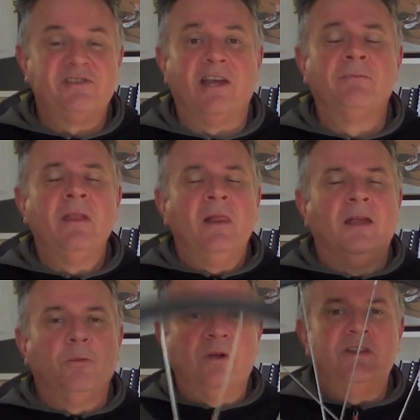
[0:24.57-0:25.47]
So
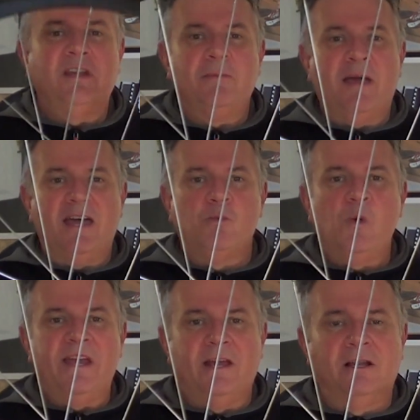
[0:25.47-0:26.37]
when you think about a
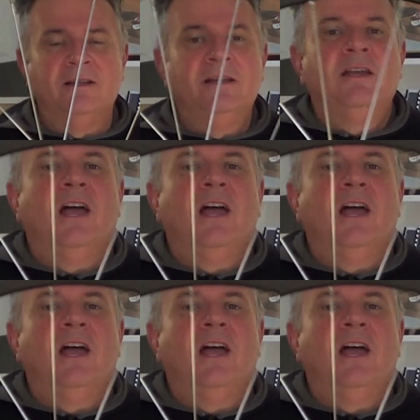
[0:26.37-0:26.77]
wheel